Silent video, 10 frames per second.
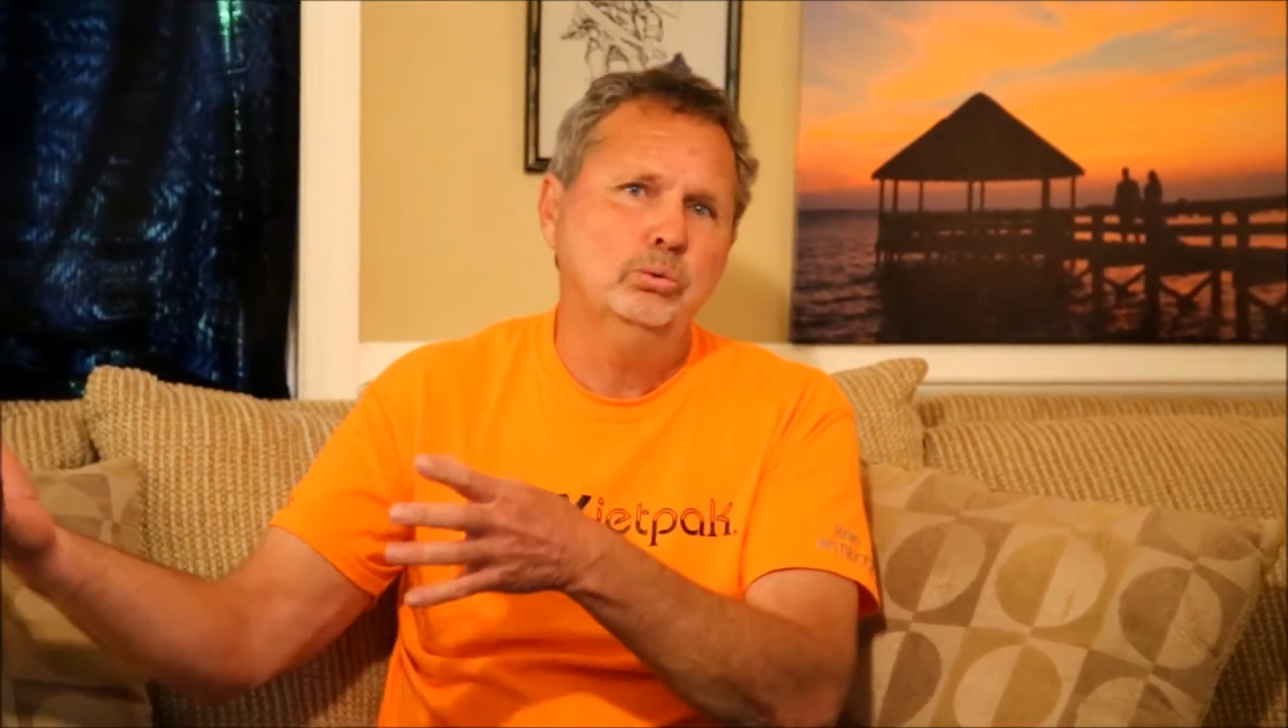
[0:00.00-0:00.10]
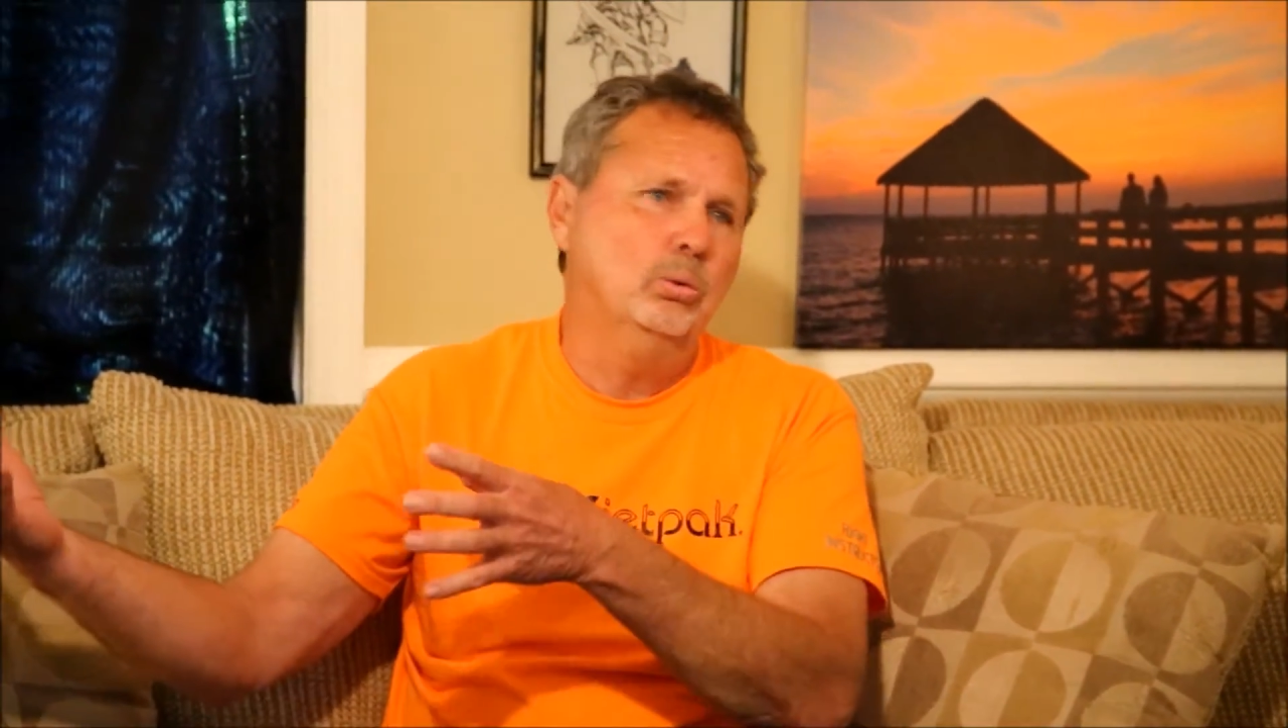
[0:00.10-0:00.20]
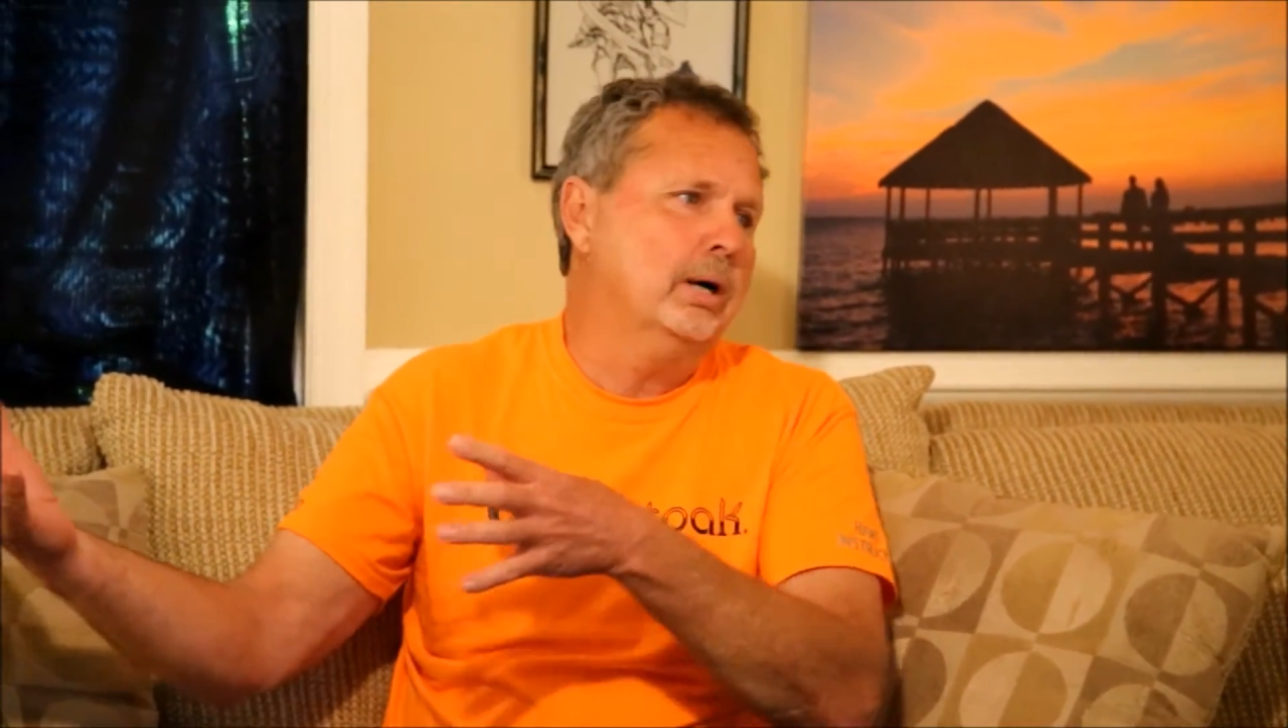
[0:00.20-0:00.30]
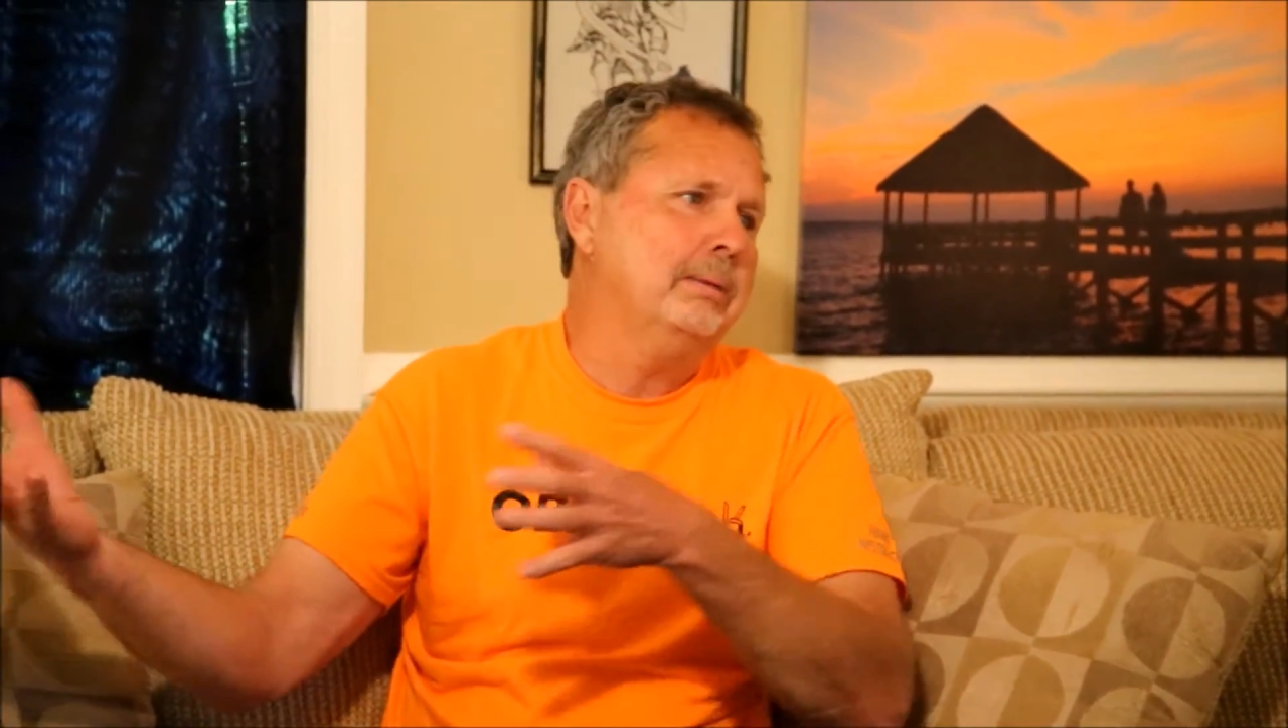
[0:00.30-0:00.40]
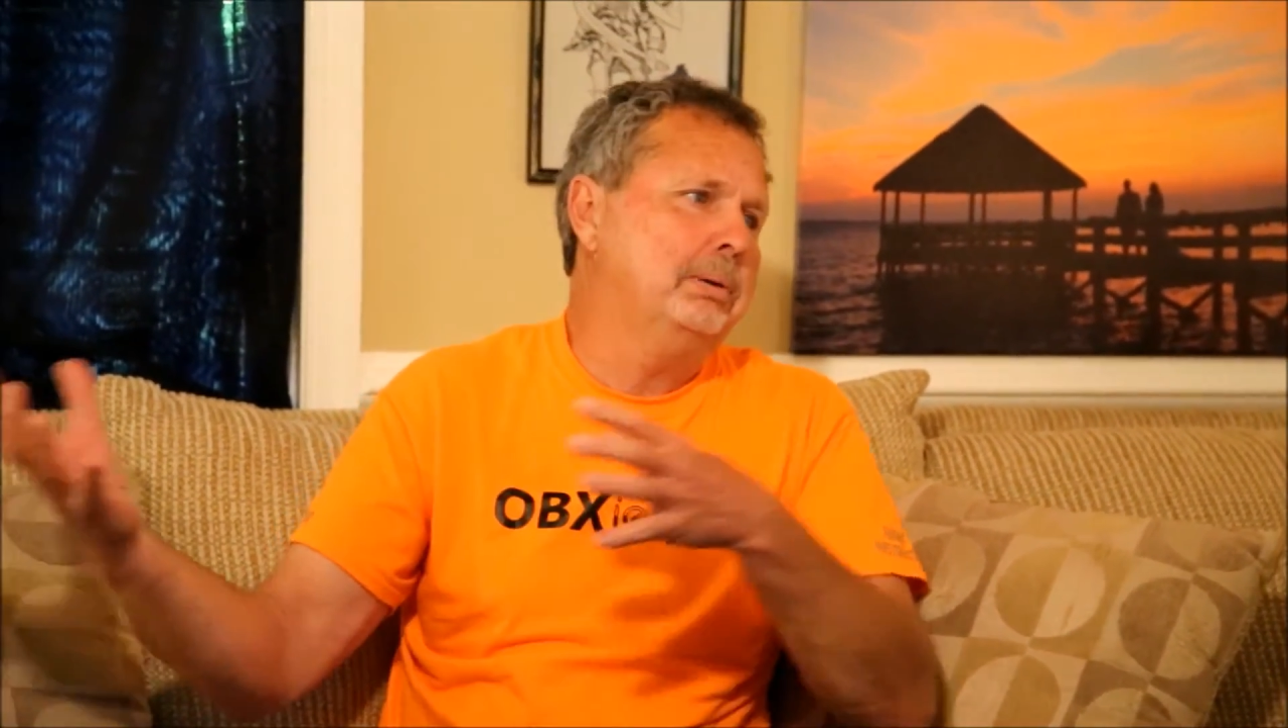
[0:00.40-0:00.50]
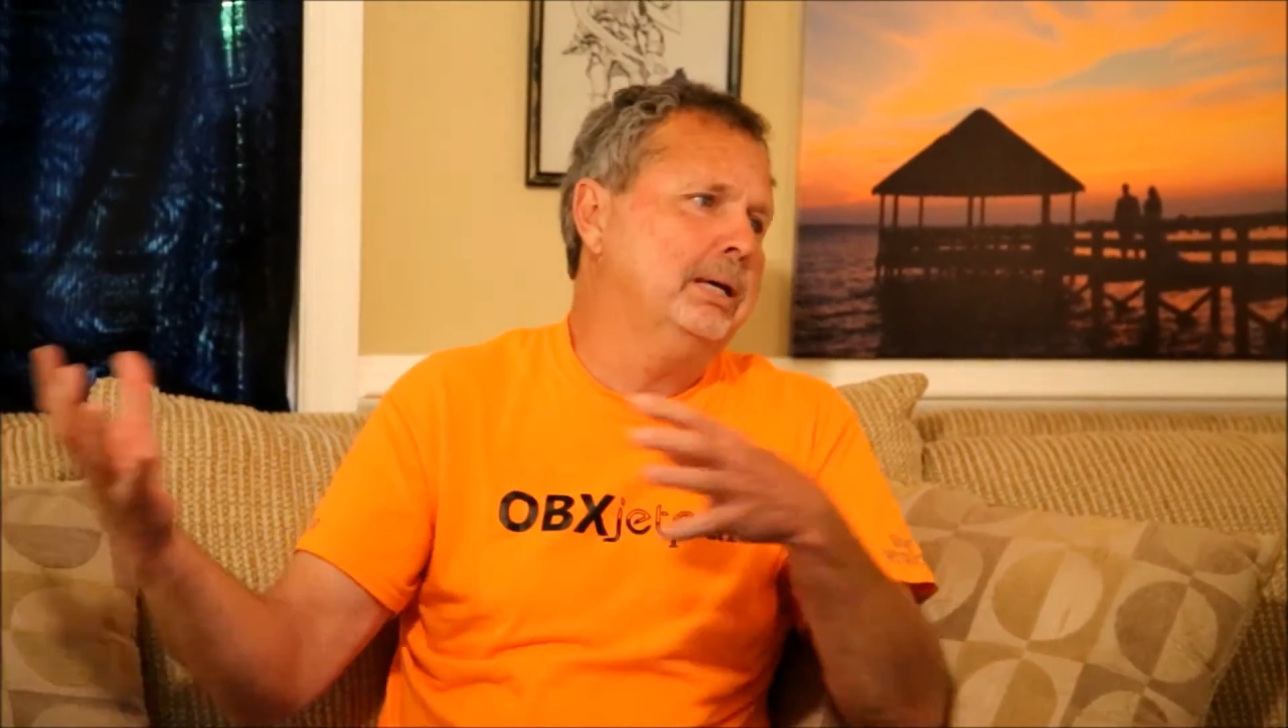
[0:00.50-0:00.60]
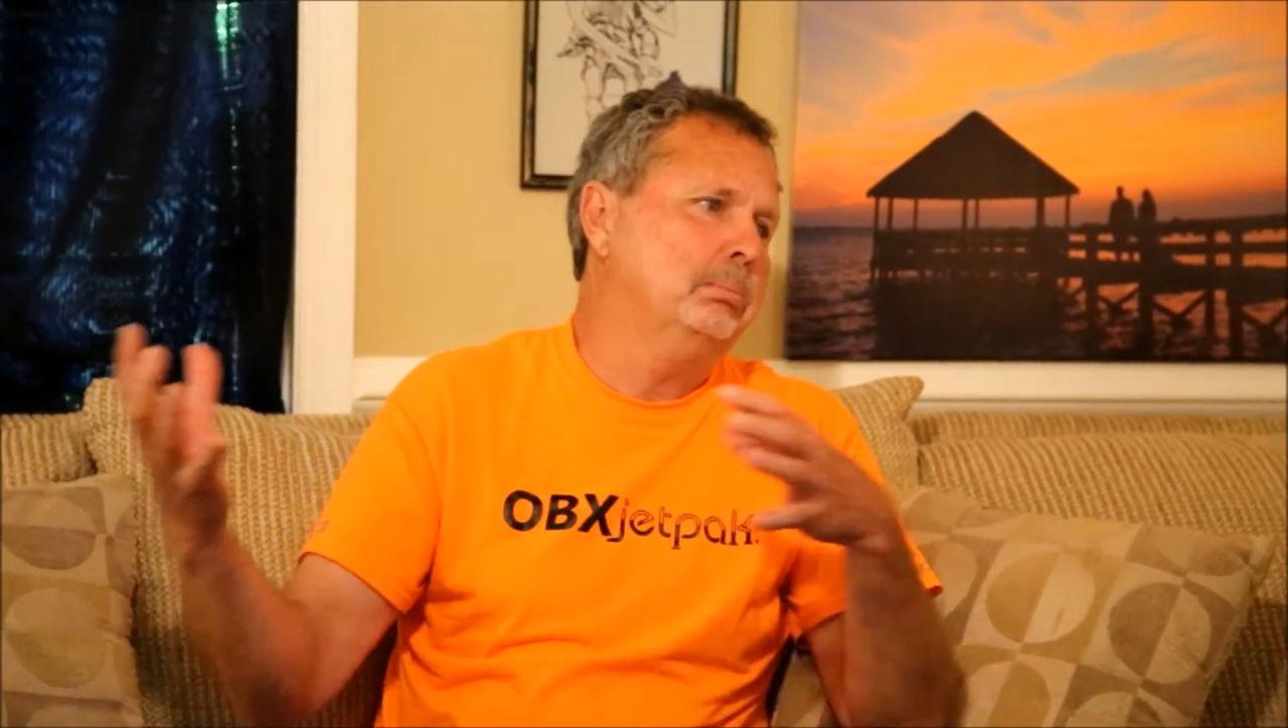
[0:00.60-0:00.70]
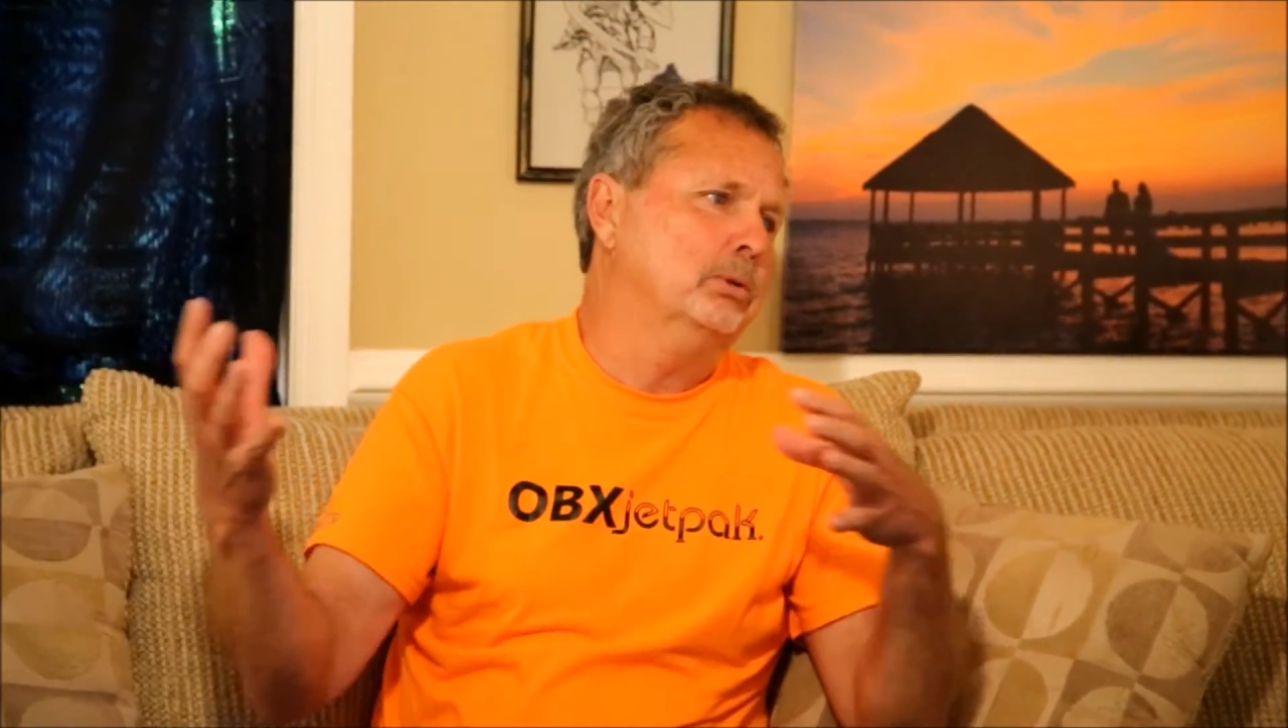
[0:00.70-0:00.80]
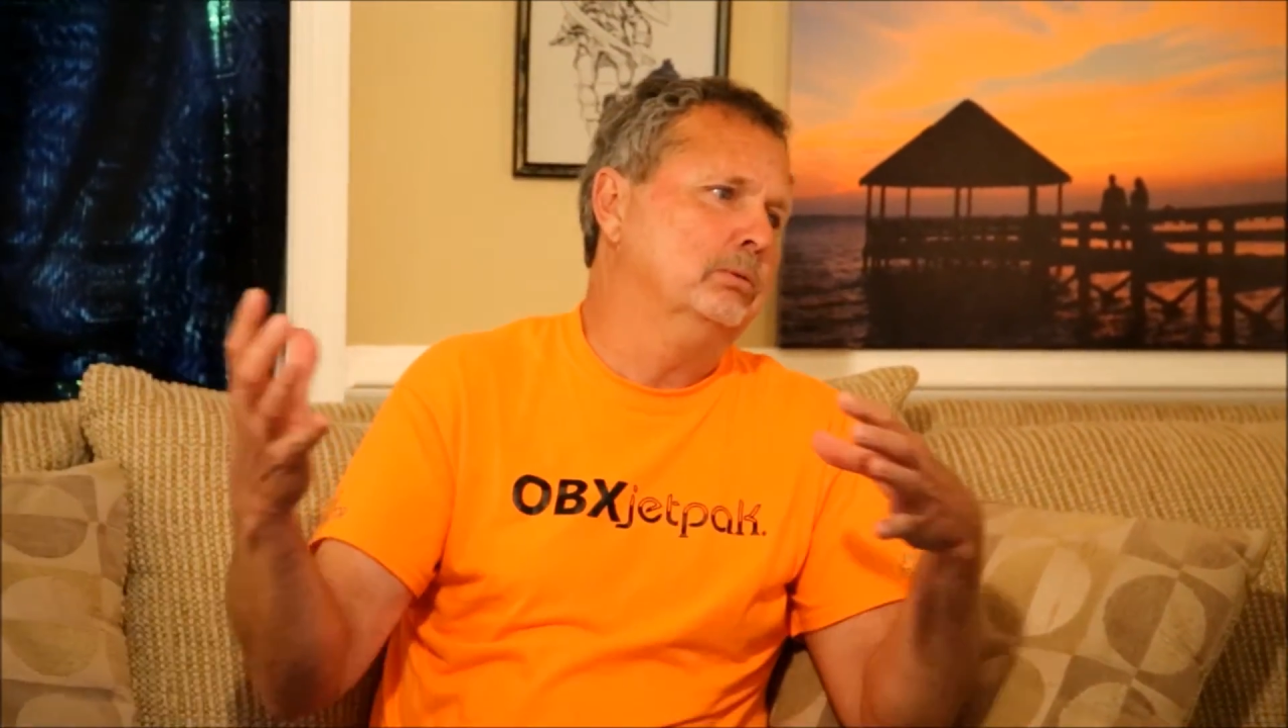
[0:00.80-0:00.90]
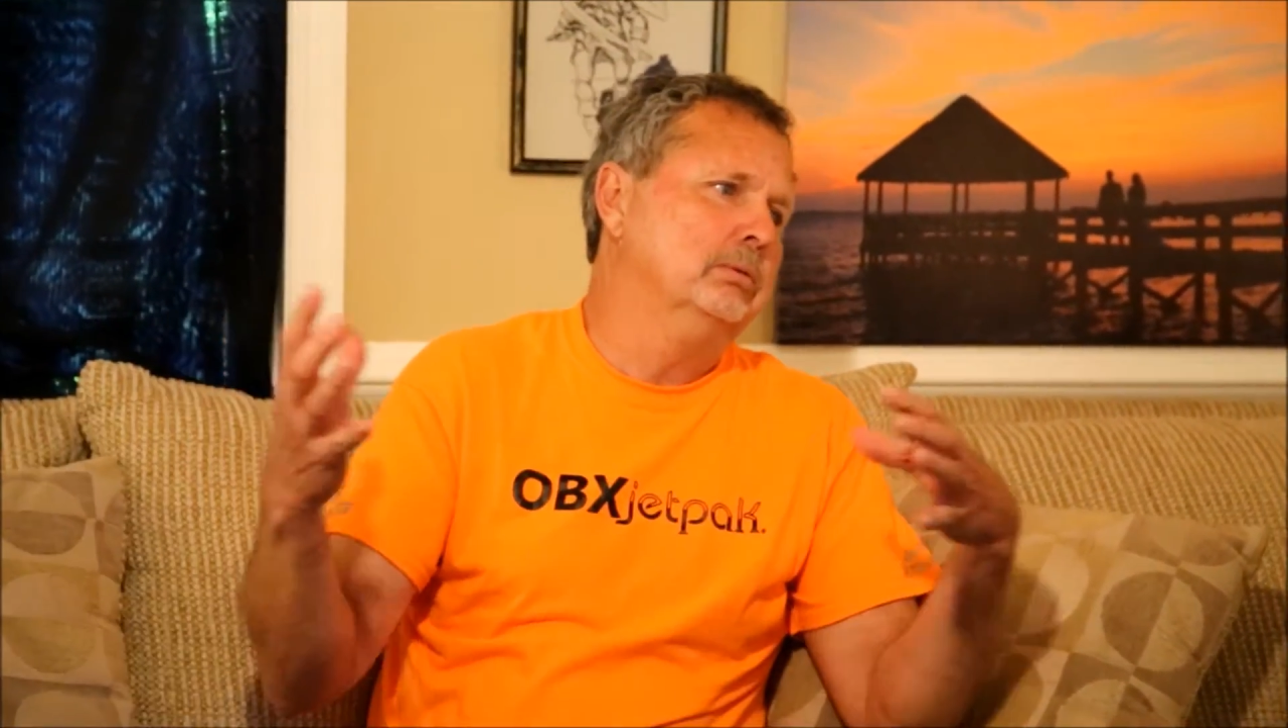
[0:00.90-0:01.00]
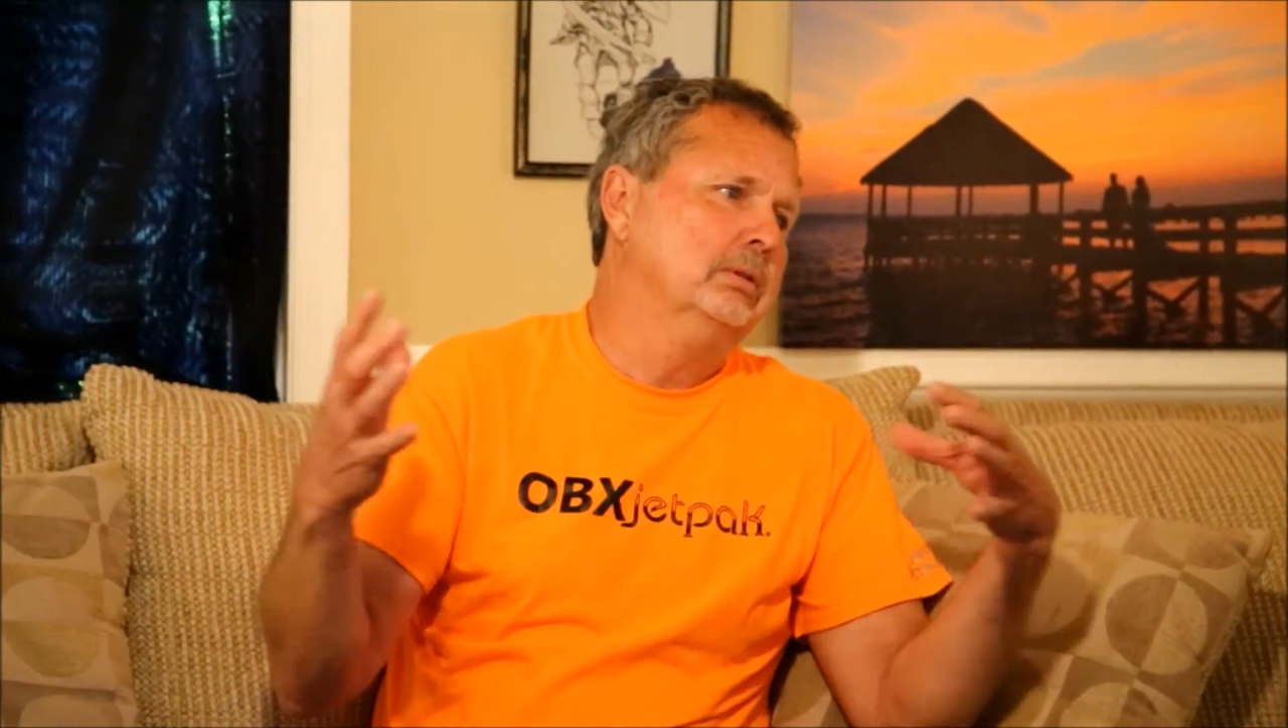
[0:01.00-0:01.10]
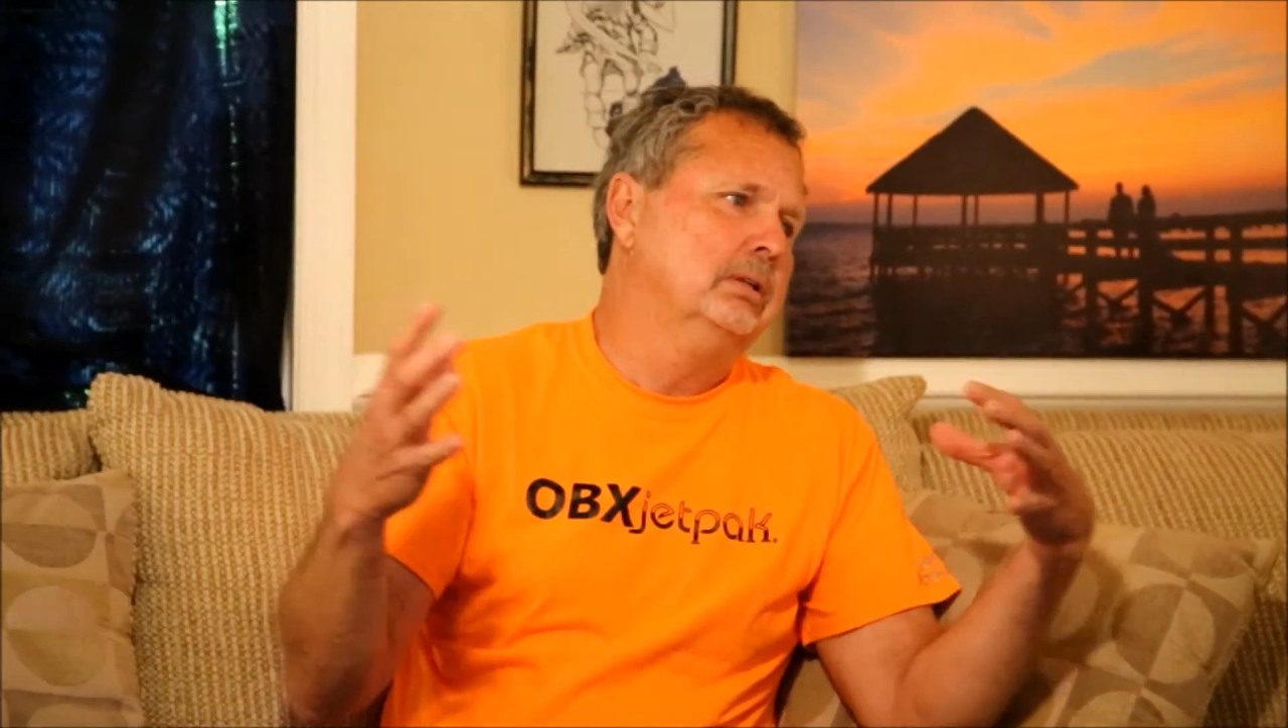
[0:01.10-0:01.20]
20 people